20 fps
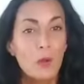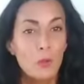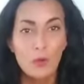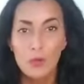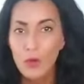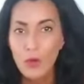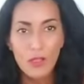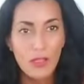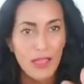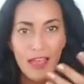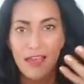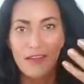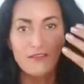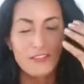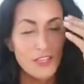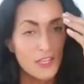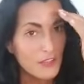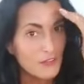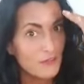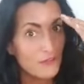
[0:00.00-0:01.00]
We all
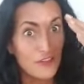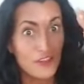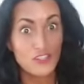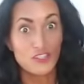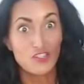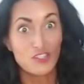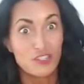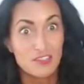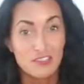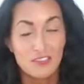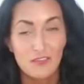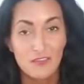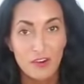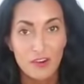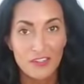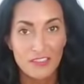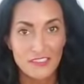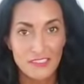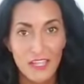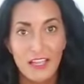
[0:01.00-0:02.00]
have visions of
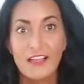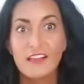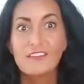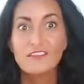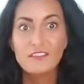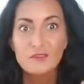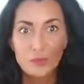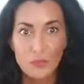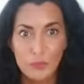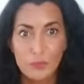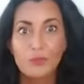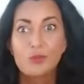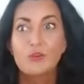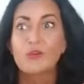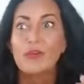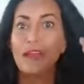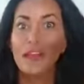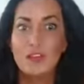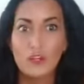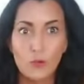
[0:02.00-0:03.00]
ourselves,
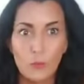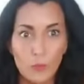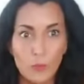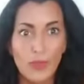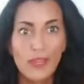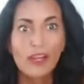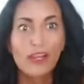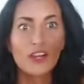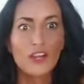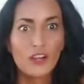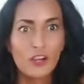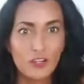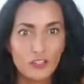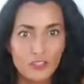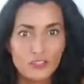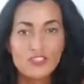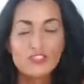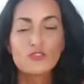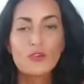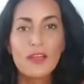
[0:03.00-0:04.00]
greater,
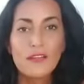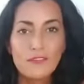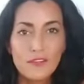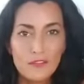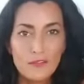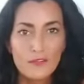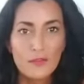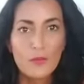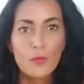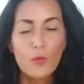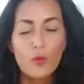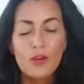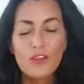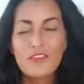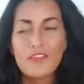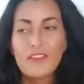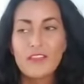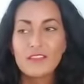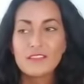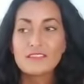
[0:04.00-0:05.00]
bigger, striving for more
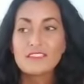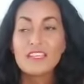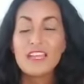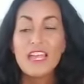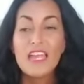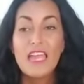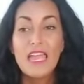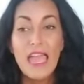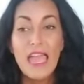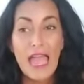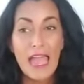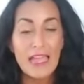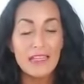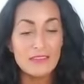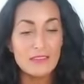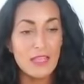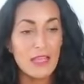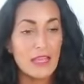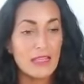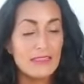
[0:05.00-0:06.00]
things
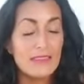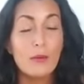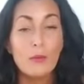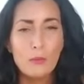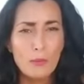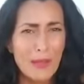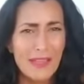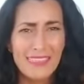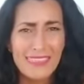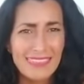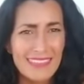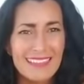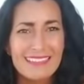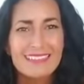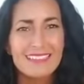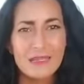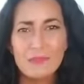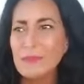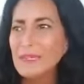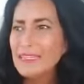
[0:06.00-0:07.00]
and, and, and by
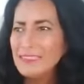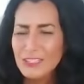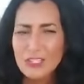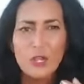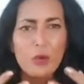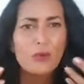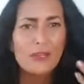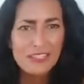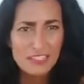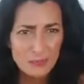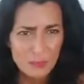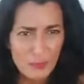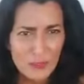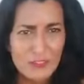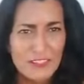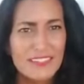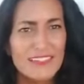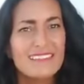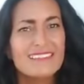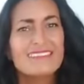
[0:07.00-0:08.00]
things I mean, you know,
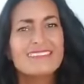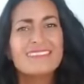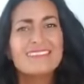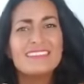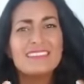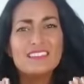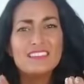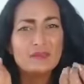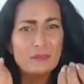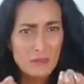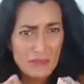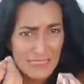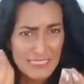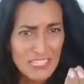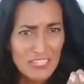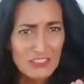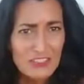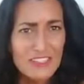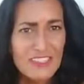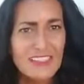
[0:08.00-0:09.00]
experiences,
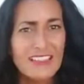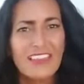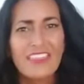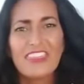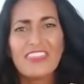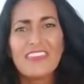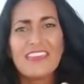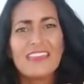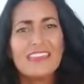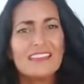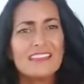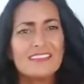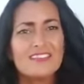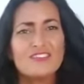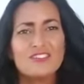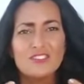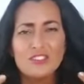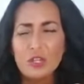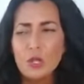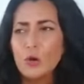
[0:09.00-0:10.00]
material
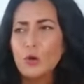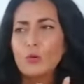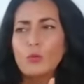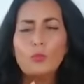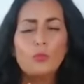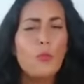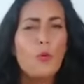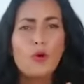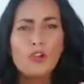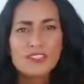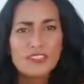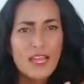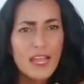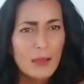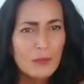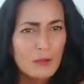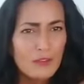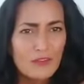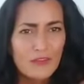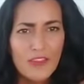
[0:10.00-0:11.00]
things, you know, more
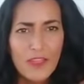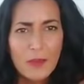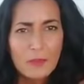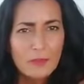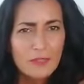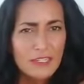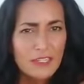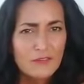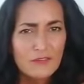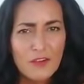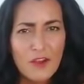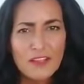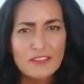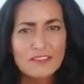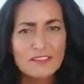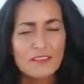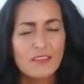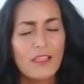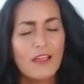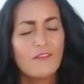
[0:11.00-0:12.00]
time with family and
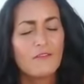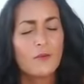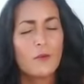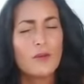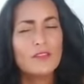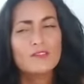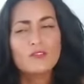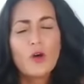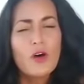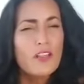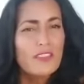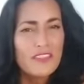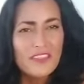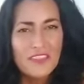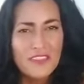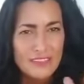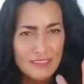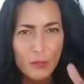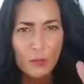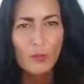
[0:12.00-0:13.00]
friends and loved ones, all the
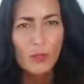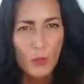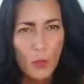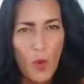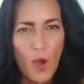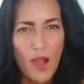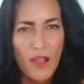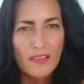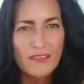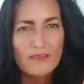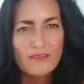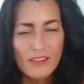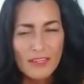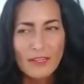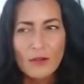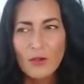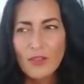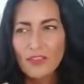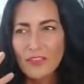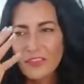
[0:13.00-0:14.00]
things that we want,
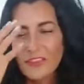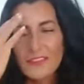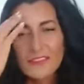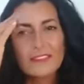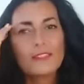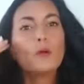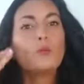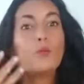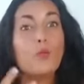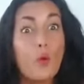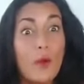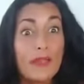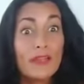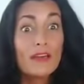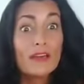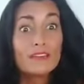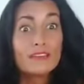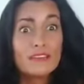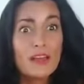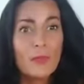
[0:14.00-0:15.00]
right? All the things that
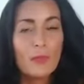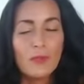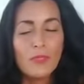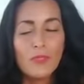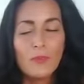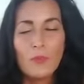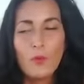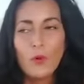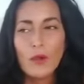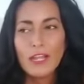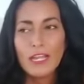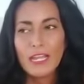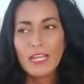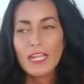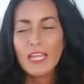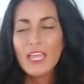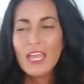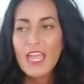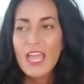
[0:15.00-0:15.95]
wake us up in the morning.